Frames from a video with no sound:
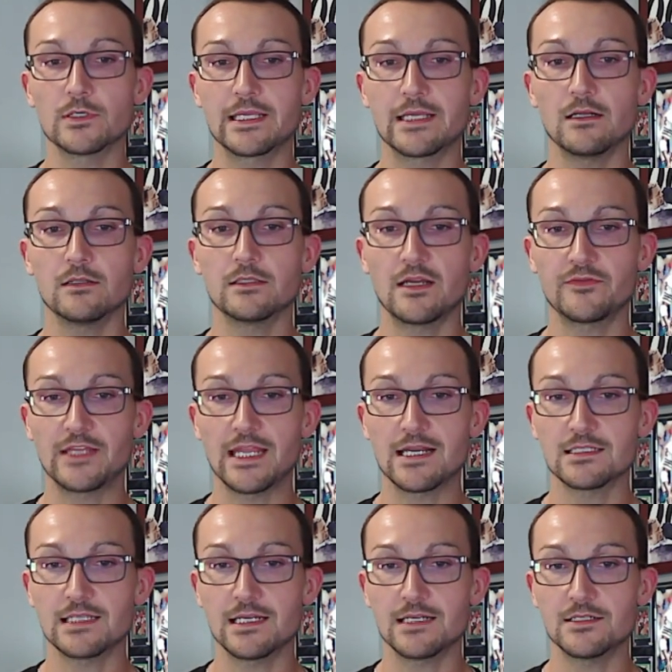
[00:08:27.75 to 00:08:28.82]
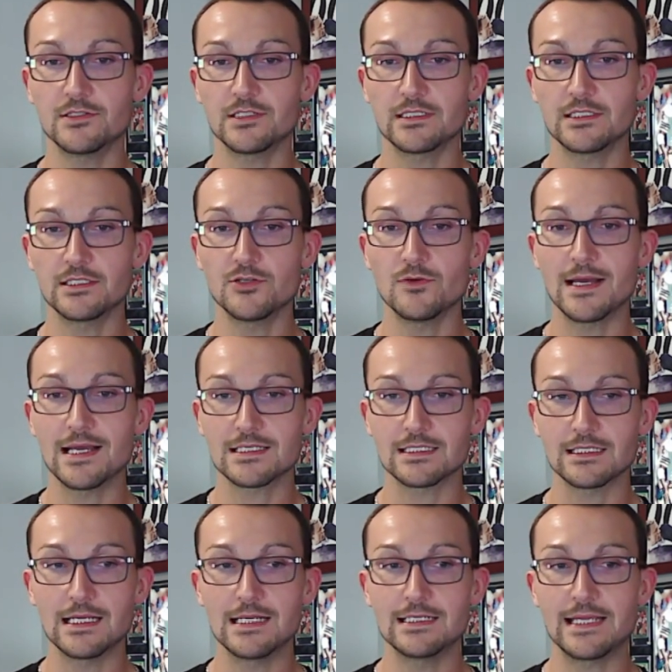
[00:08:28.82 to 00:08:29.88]
killed in Afghanistan during the
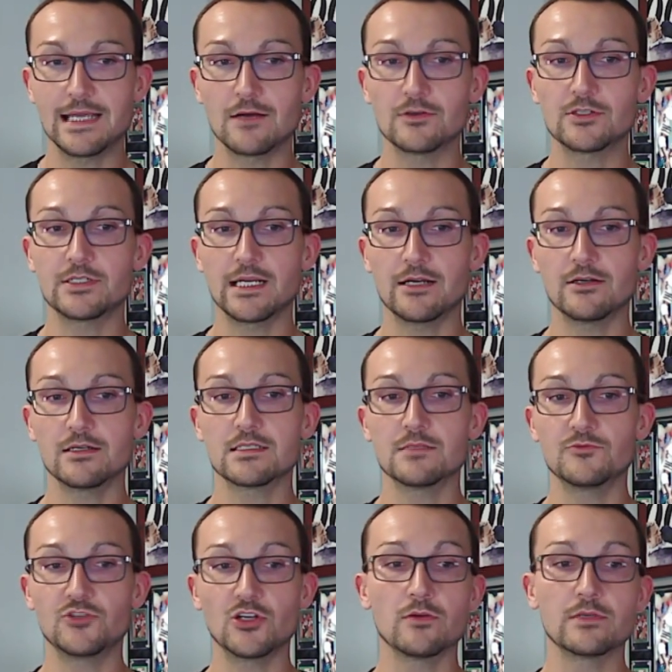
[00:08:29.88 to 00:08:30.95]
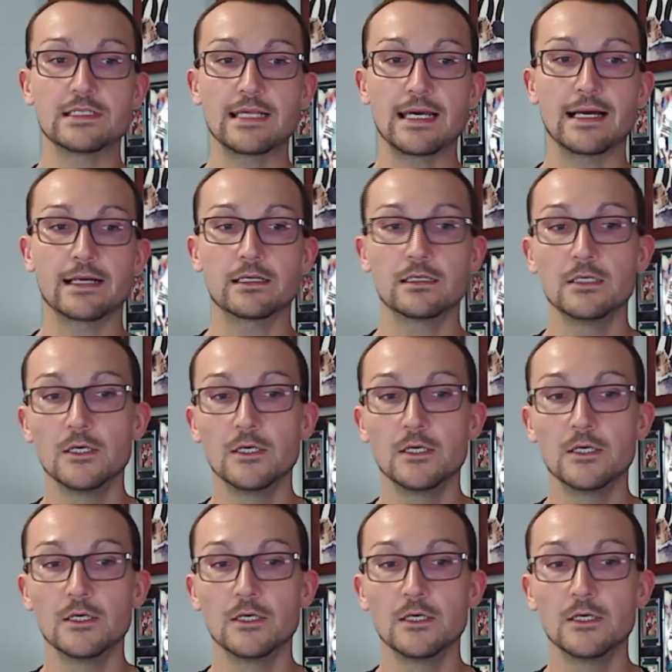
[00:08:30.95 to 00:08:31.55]
U.S.-led counterterrorism drone attack.